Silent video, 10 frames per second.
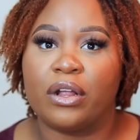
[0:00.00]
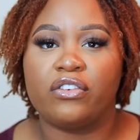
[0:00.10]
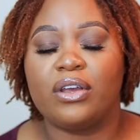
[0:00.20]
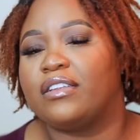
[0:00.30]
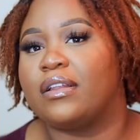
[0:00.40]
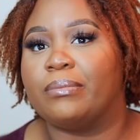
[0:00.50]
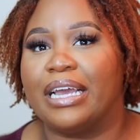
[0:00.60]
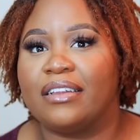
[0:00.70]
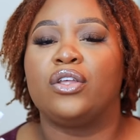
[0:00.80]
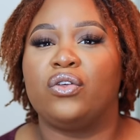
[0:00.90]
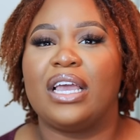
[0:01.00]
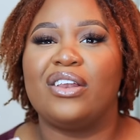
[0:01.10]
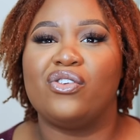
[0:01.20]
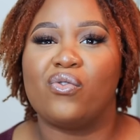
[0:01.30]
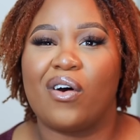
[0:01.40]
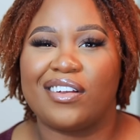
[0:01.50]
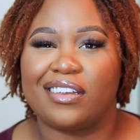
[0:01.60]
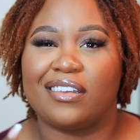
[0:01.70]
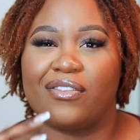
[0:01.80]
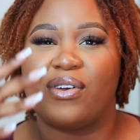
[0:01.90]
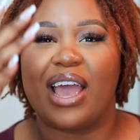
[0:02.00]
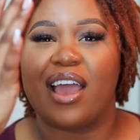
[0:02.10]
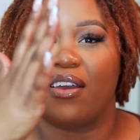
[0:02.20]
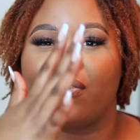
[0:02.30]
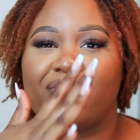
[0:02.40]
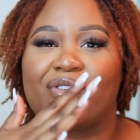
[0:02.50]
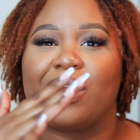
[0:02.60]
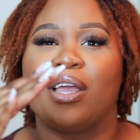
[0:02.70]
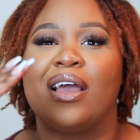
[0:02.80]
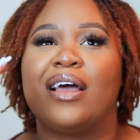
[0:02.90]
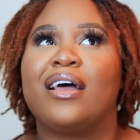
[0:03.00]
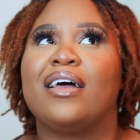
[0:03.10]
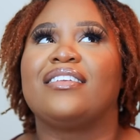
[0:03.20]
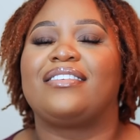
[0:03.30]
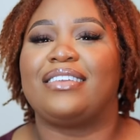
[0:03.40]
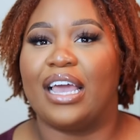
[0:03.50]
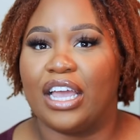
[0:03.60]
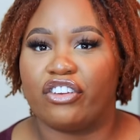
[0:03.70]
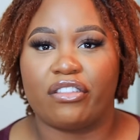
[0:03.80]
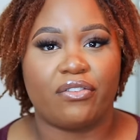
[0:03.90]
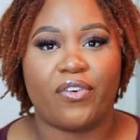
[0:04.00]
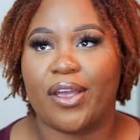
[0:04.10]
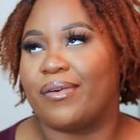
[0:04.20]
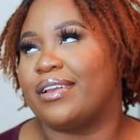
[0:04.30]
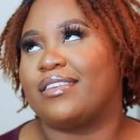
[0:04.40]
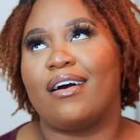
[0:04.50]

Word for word: once you get to the base, you get nuances of every stage of the fragrance.